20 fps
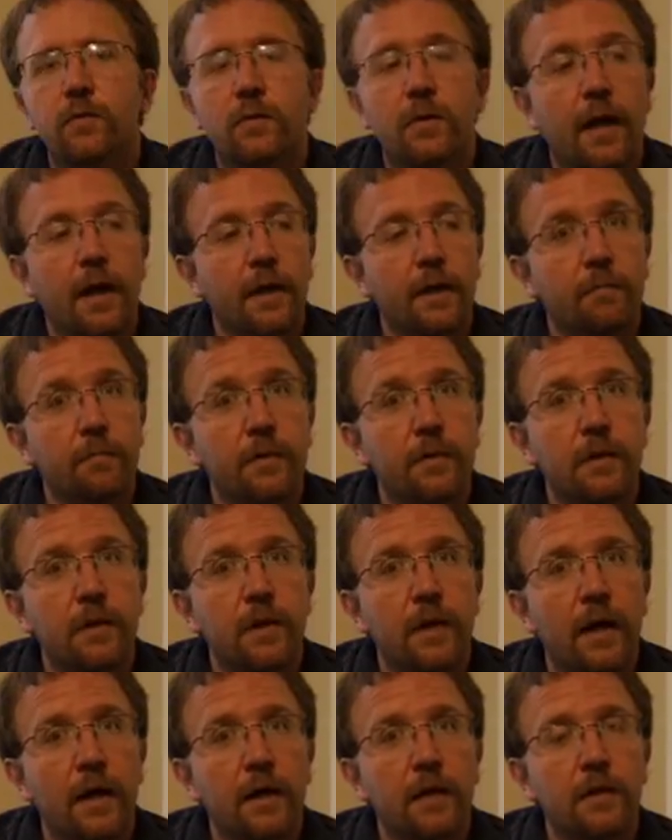like
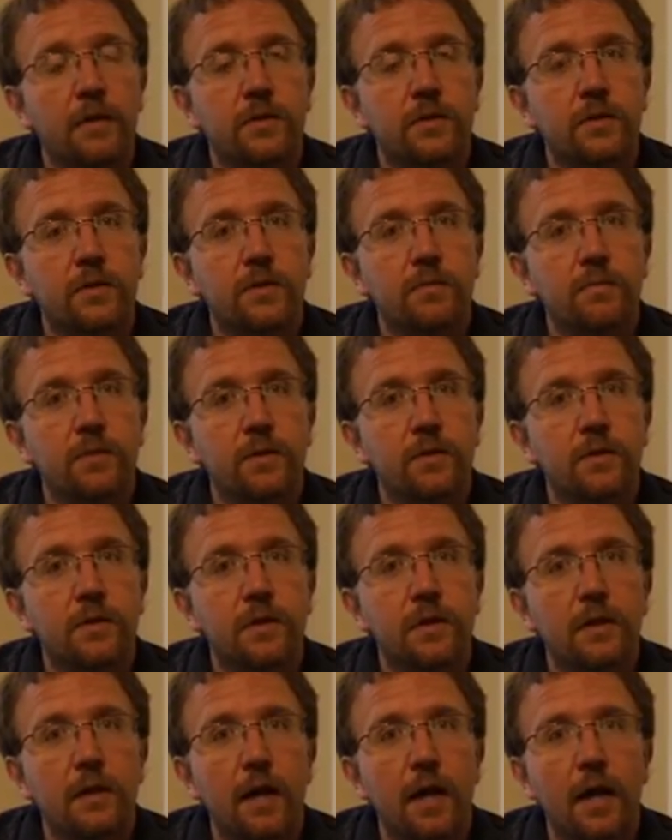Billie Eilish's
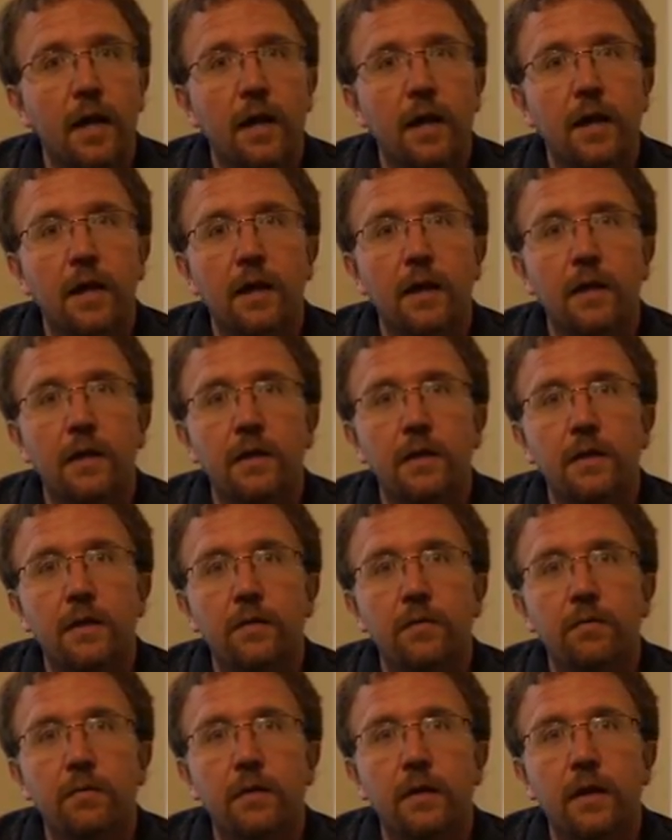music and
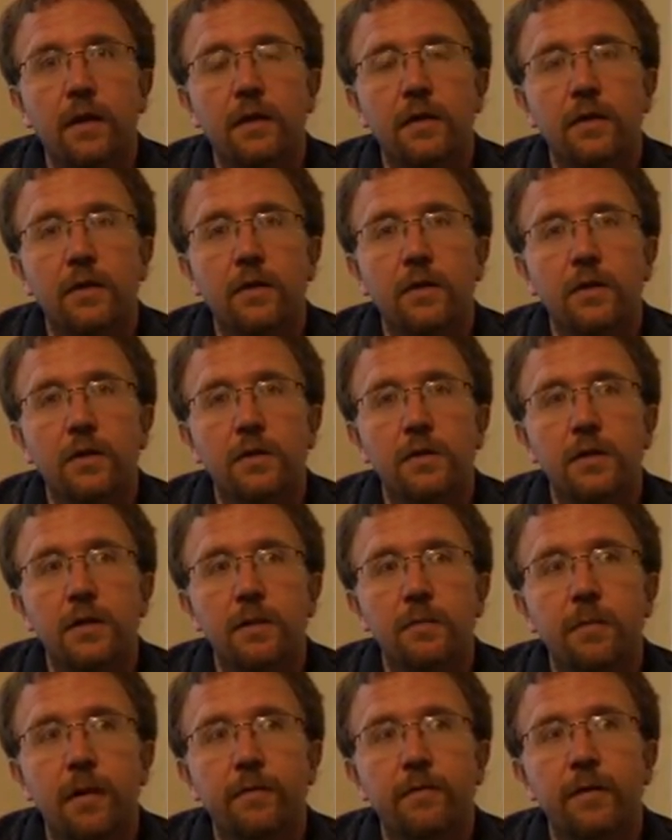you would like to learn
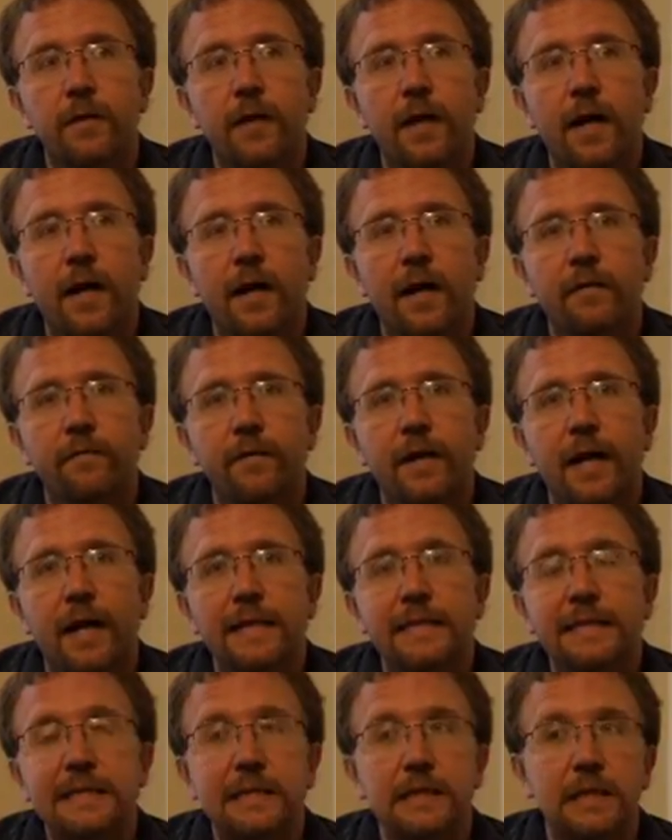some of it, I've
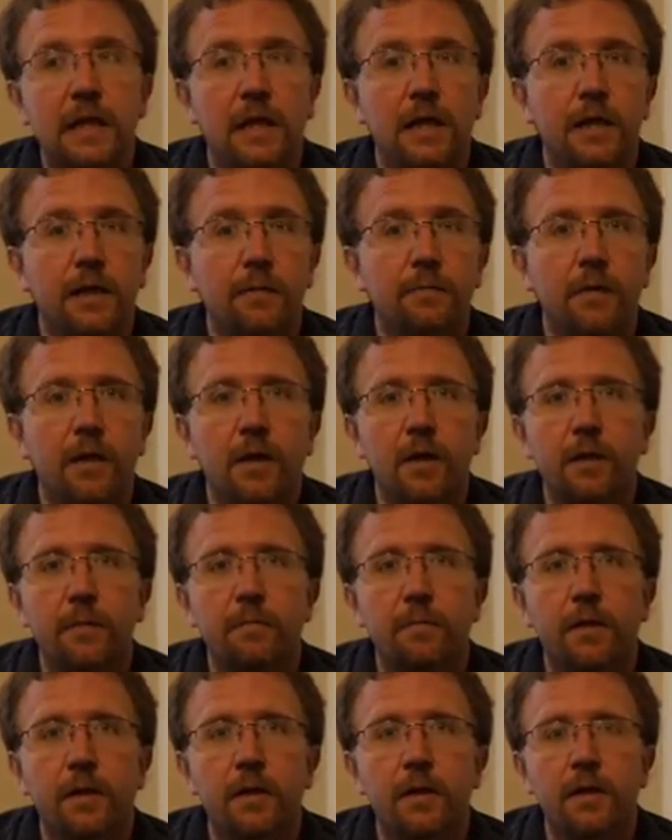got some up
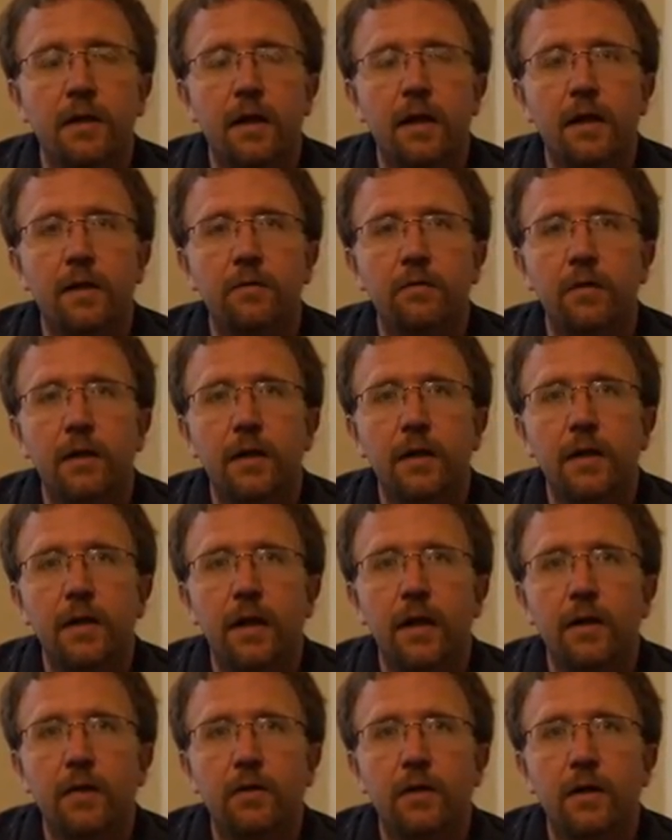online right
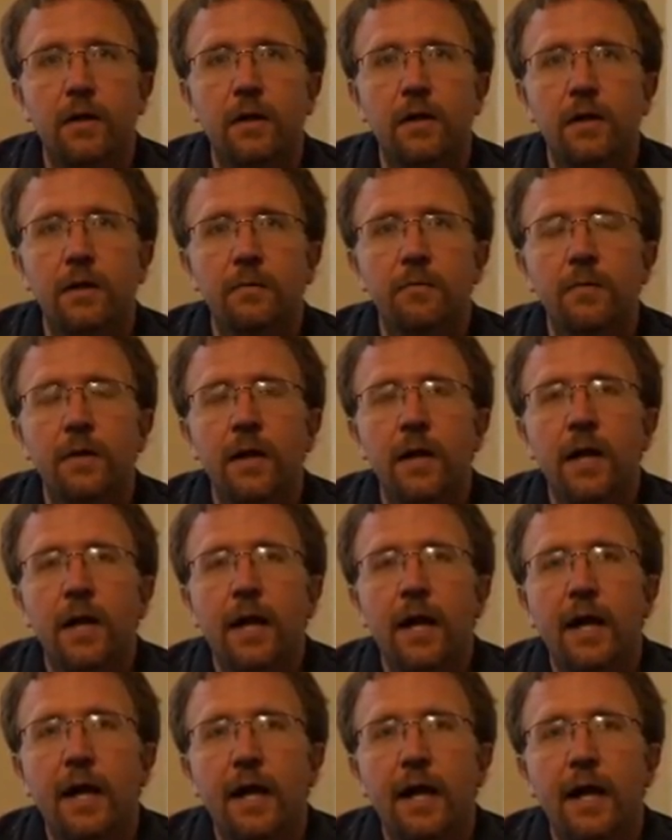now.
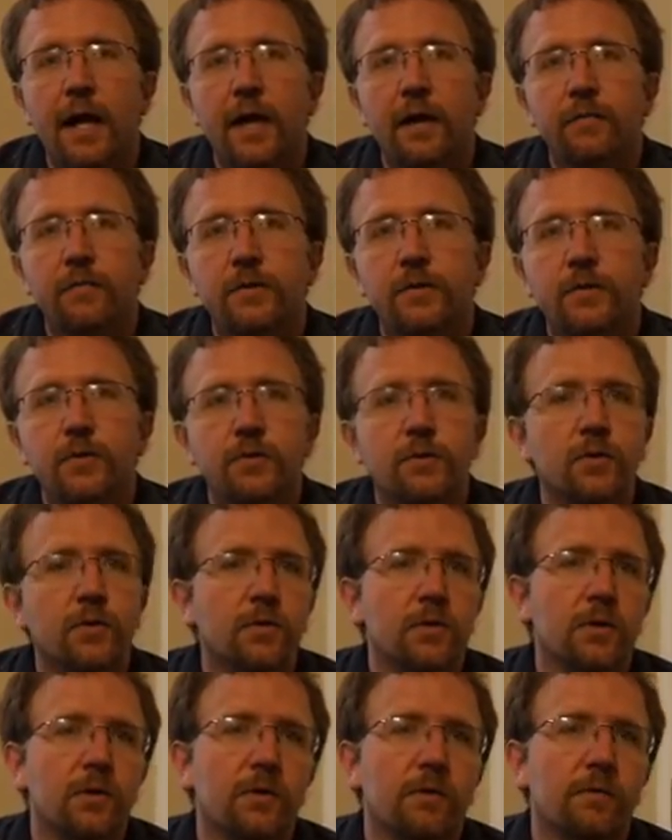I have a
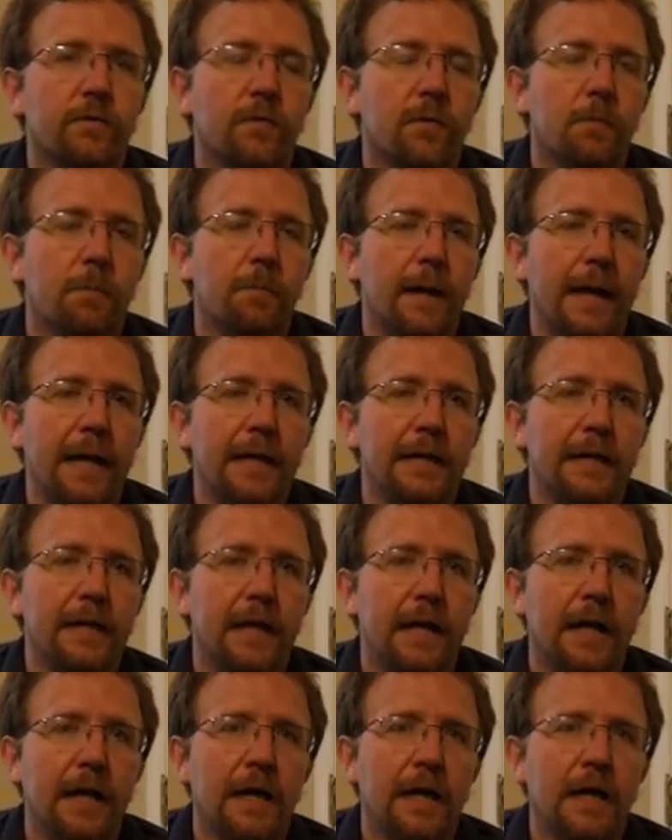tutorial for Bad
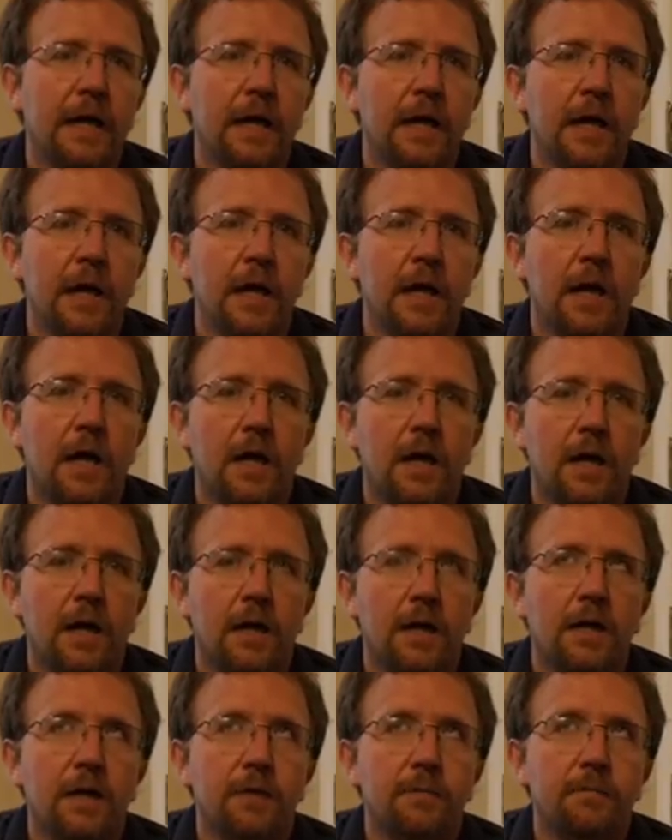Guy,
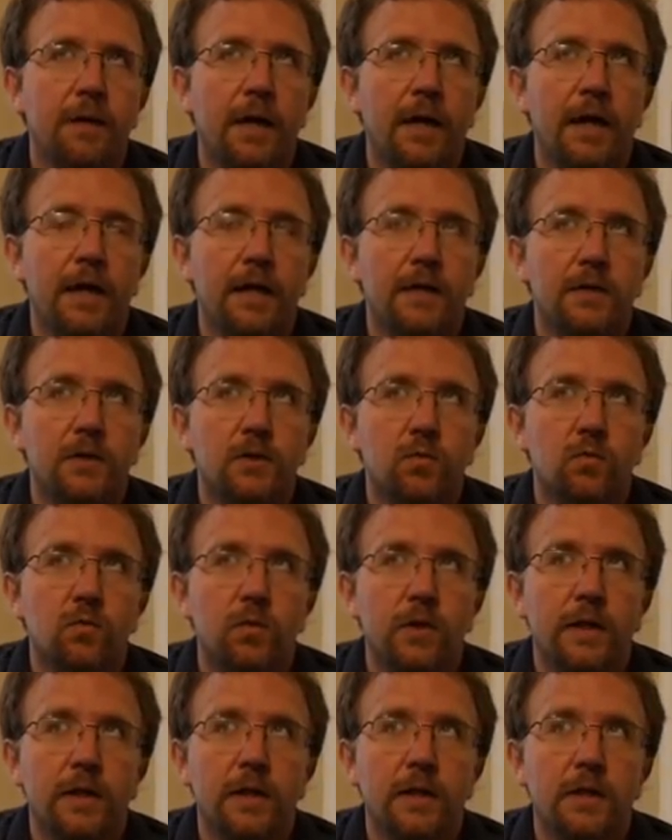as
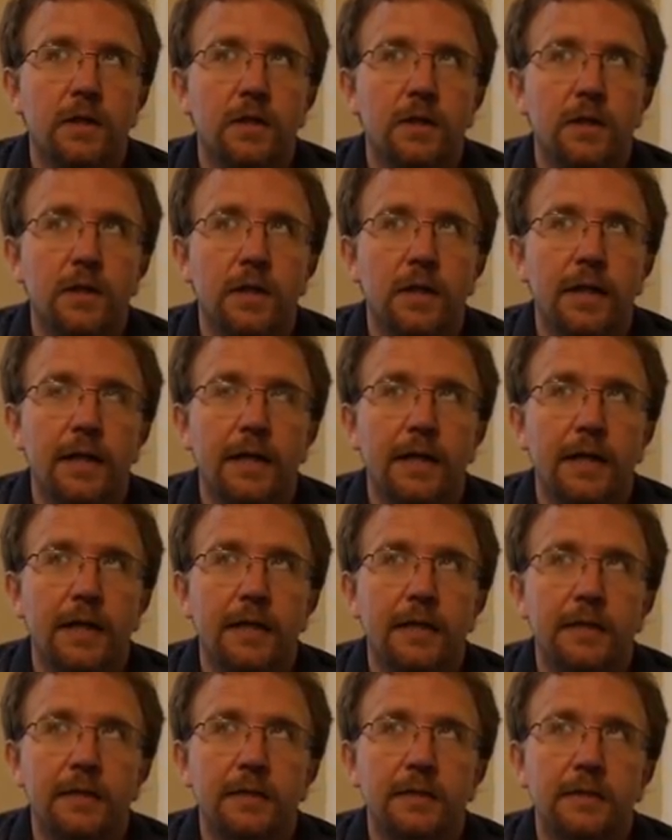well
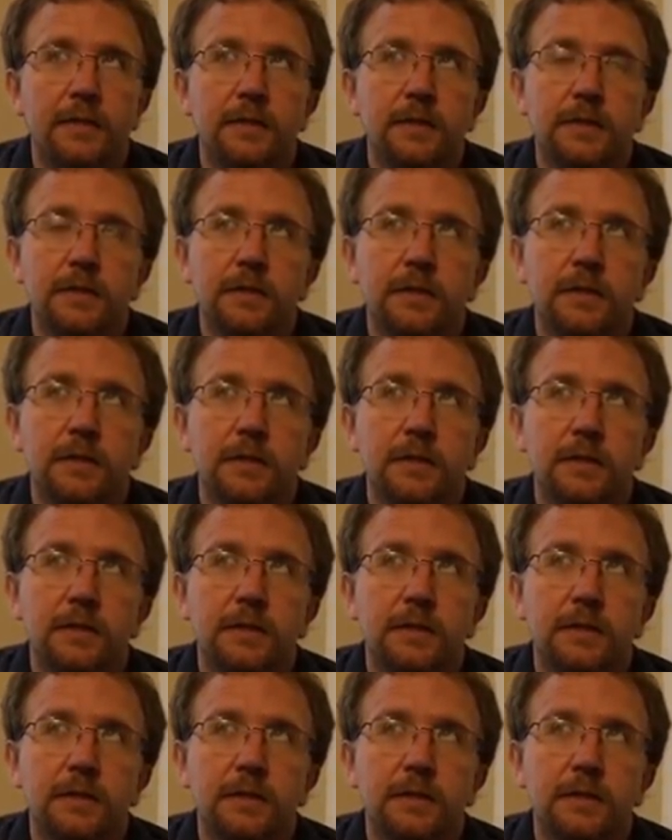as...